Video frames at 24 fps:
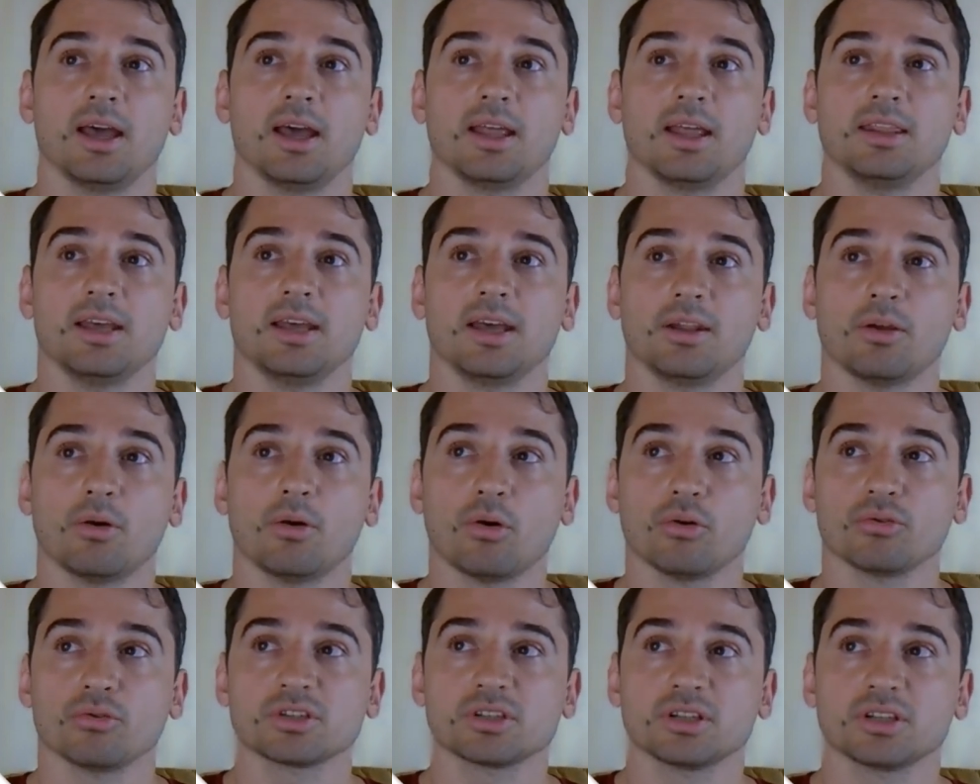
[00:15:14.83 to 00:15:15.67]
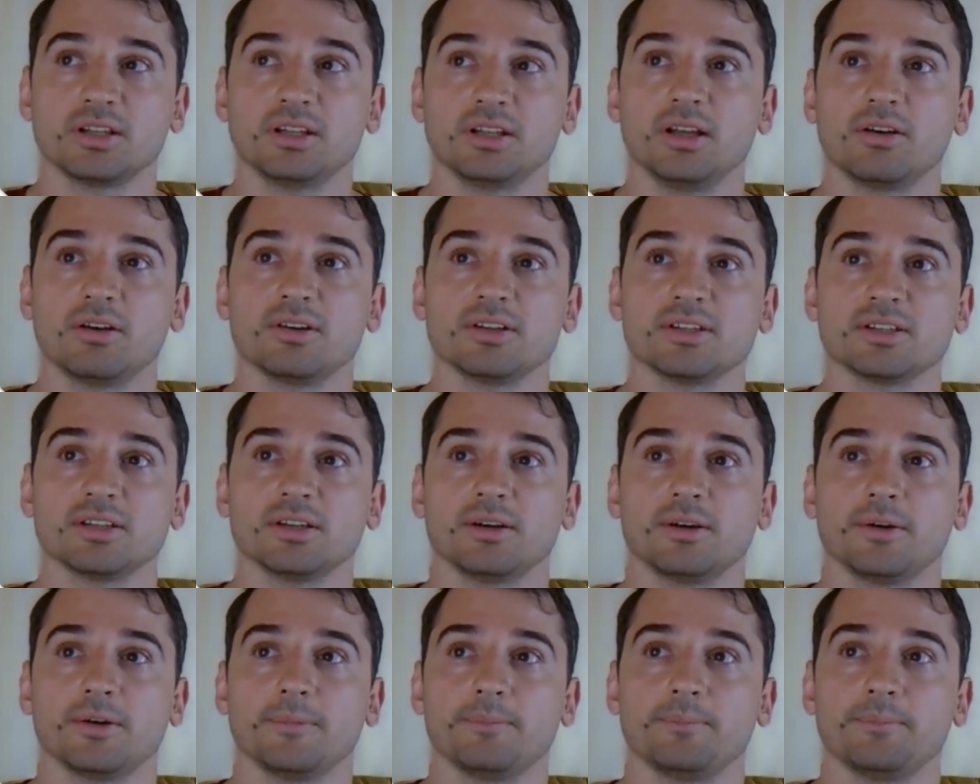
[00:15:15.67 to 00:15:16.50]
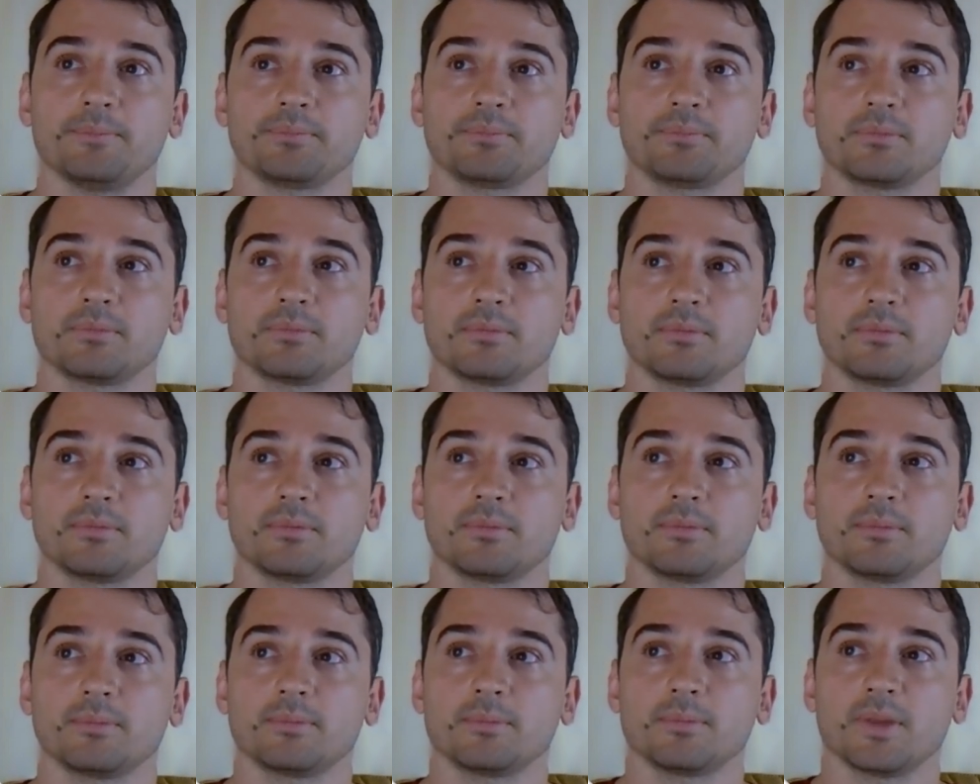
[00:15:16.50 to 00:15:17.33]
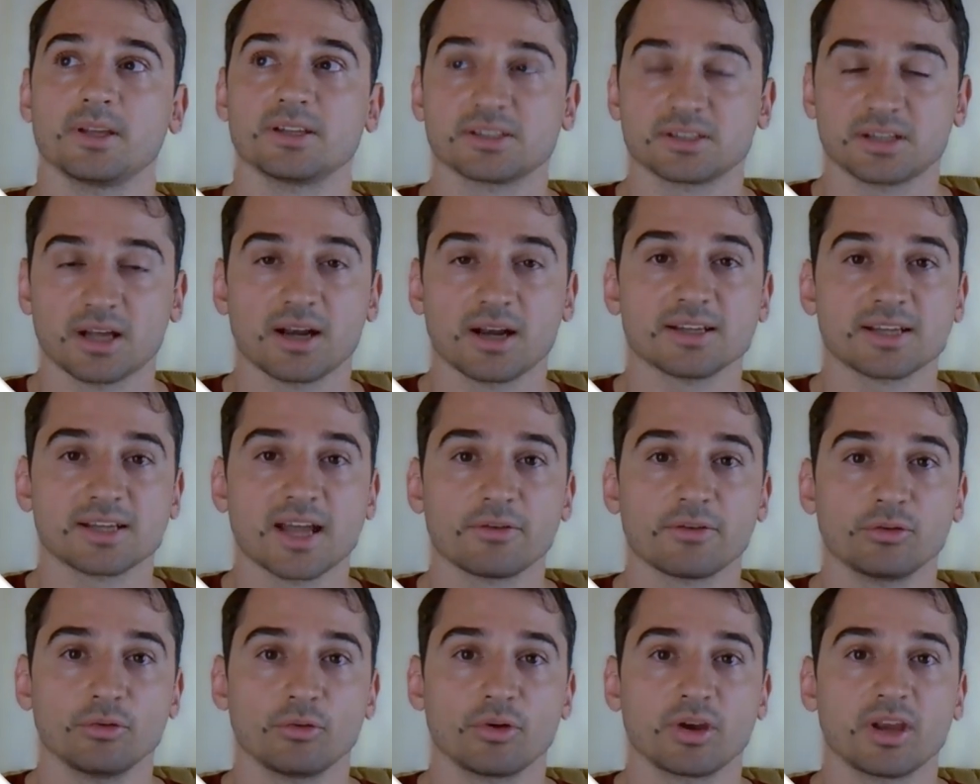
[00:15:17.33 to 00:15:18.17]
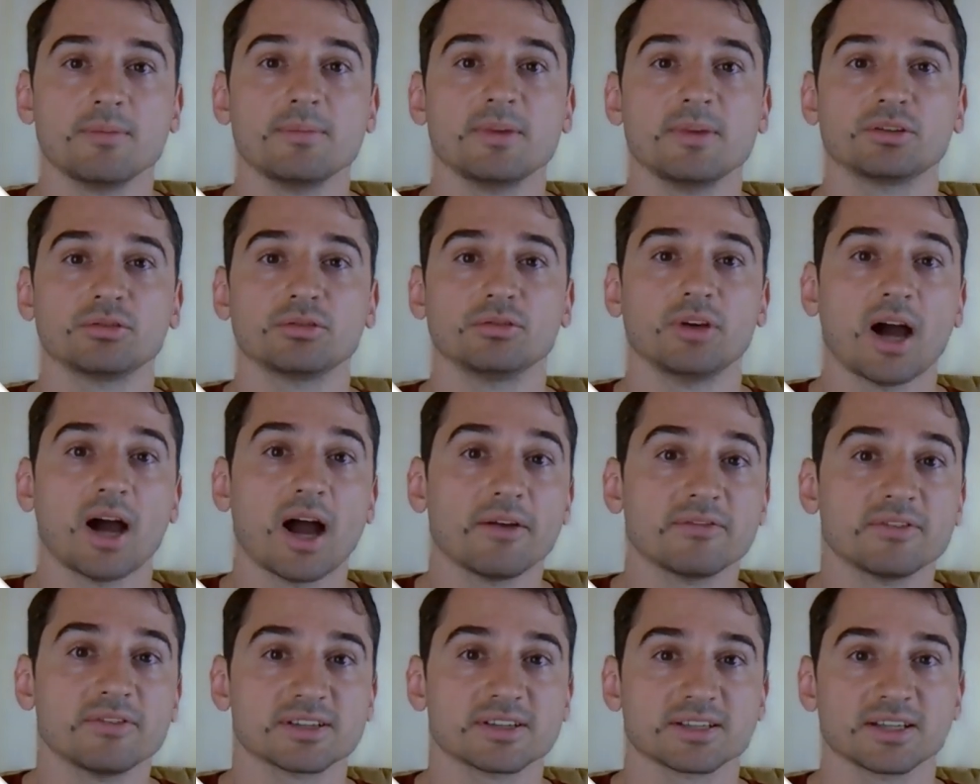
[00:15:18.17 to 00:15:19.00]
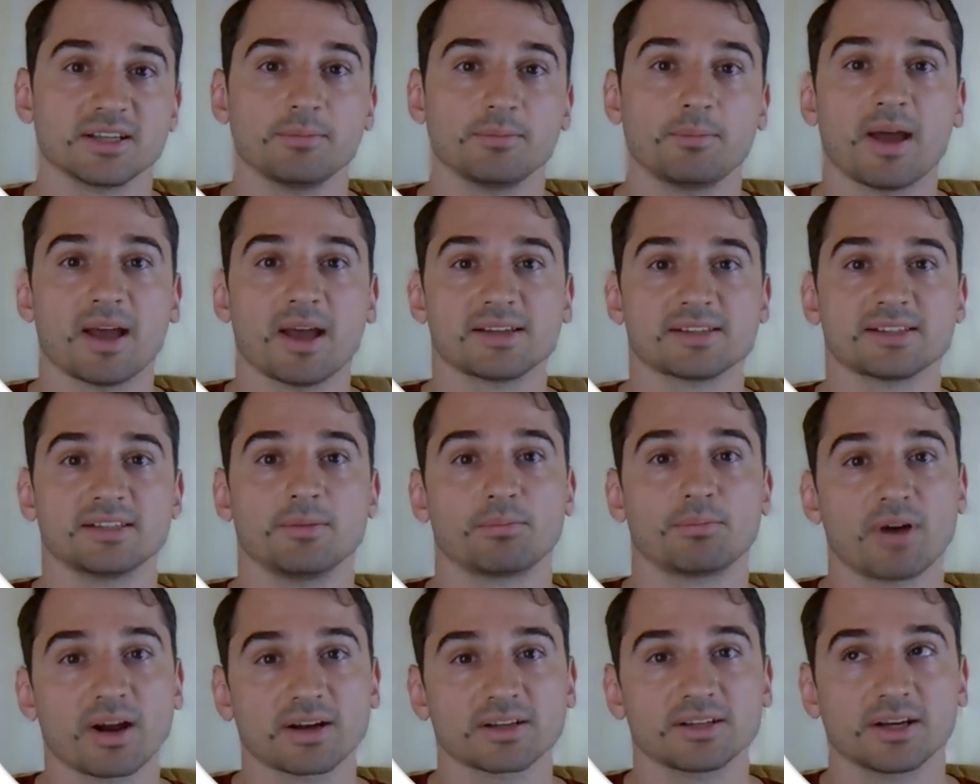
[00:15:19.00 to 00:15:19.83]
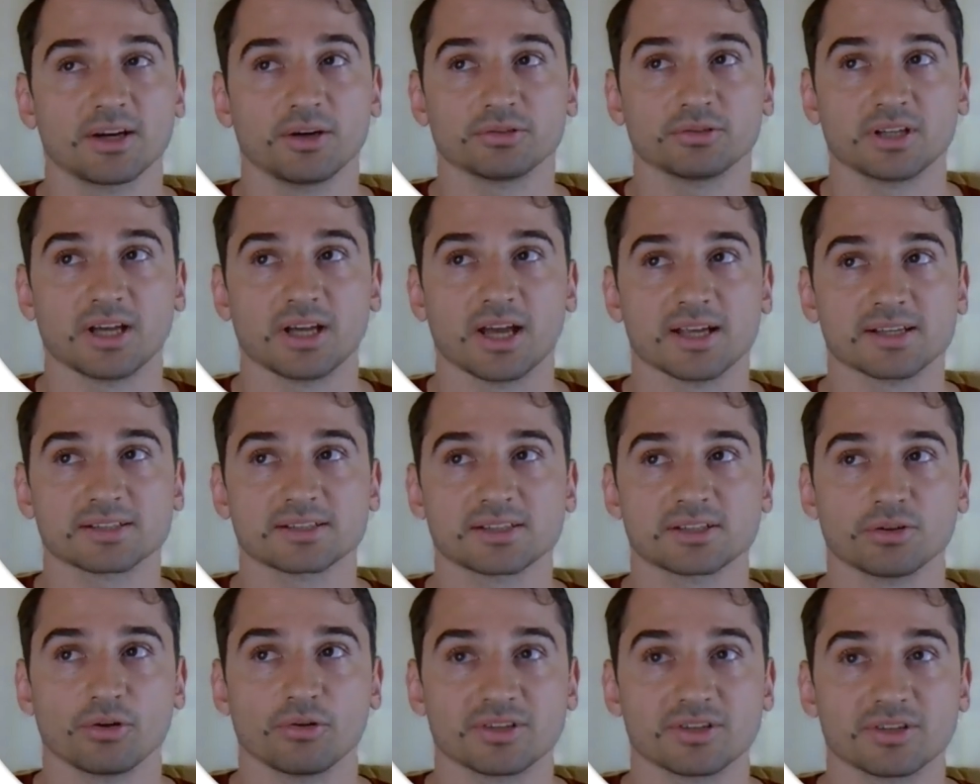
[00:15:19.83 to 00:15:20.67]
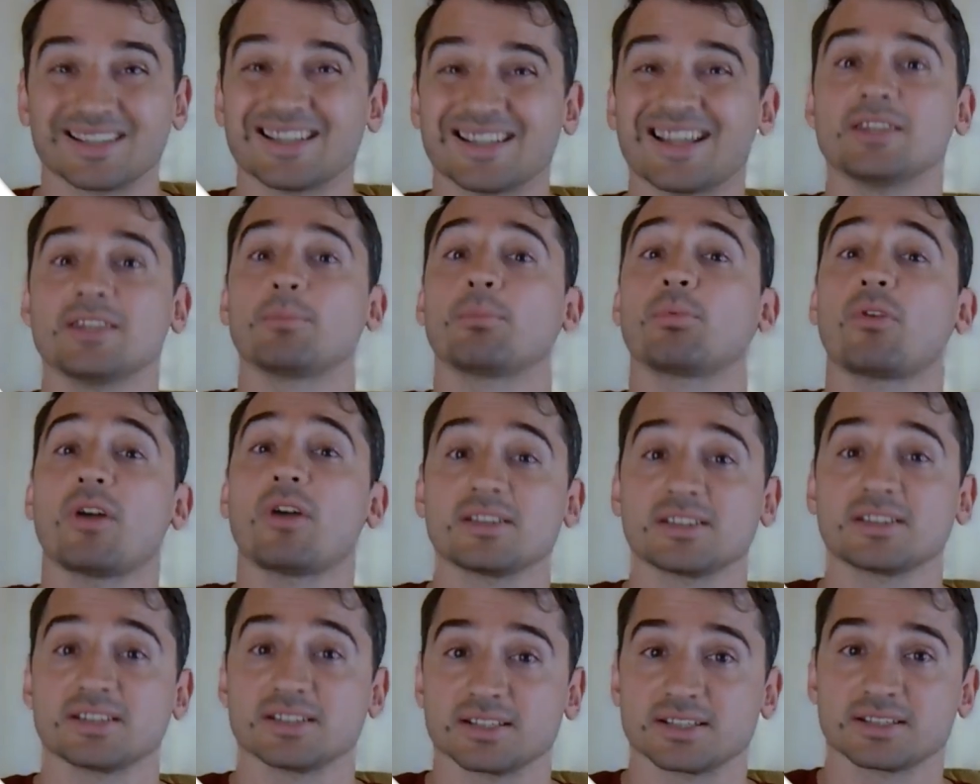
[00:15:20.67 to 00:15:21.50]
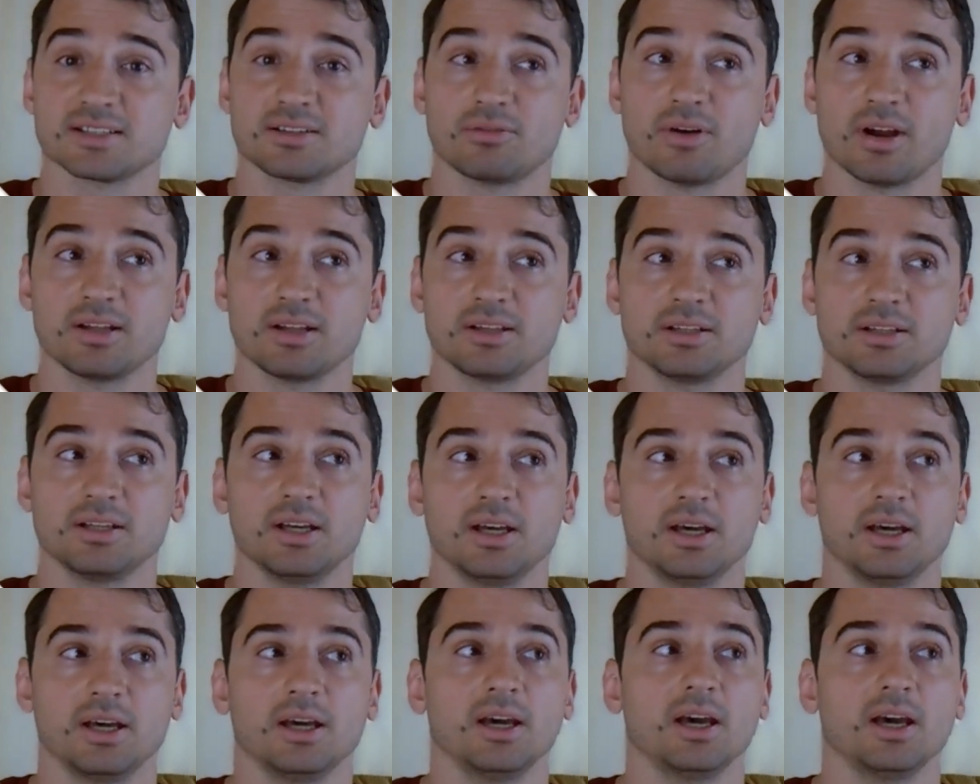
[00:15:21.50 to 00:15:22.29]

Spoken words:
And then also there is installers have to come into the office and pass the practical test. So it's another process, right?